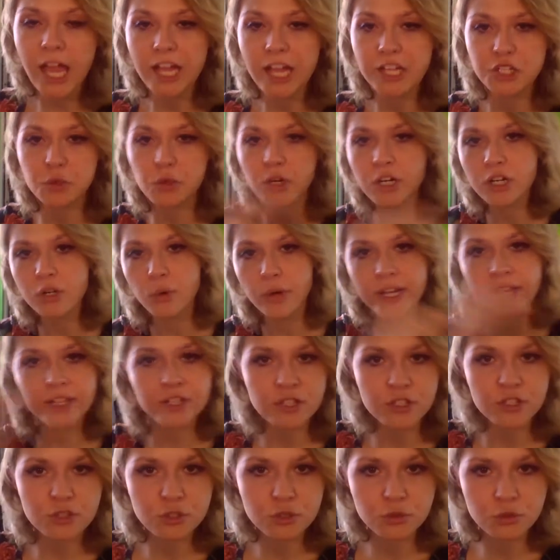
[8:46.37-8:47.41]
and you are
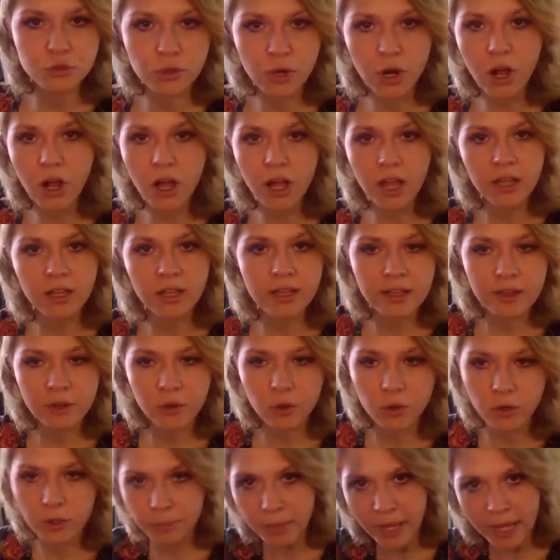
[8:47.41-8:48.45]
going to draw
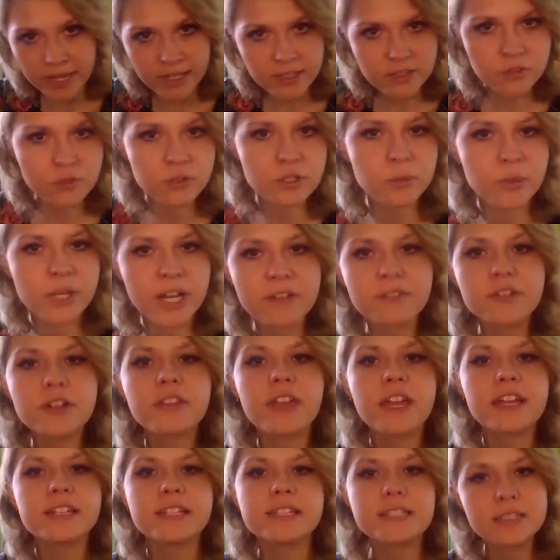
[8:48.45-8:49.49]
or paint or whatever
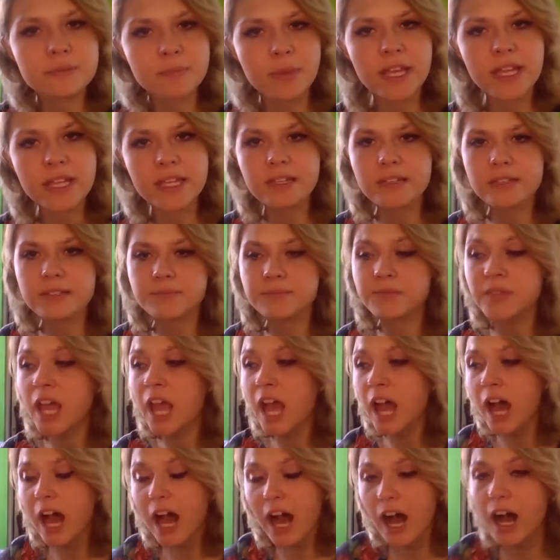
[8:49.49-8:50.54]
they did to make it
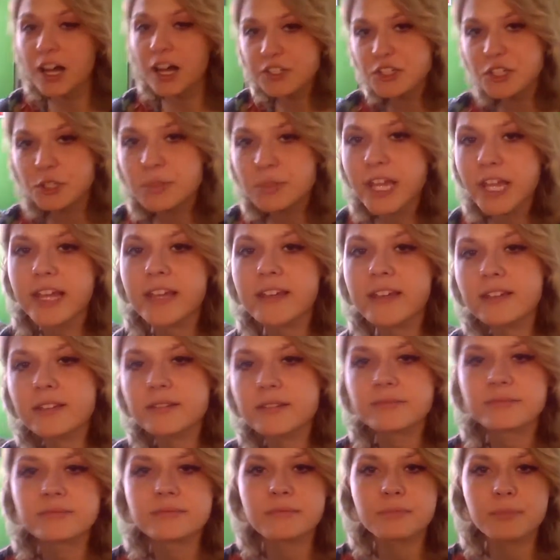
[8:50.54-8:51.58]
on your
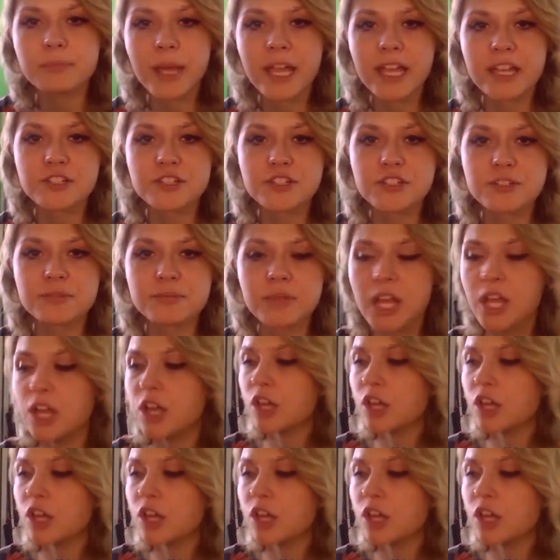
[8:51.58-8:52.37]
blank page.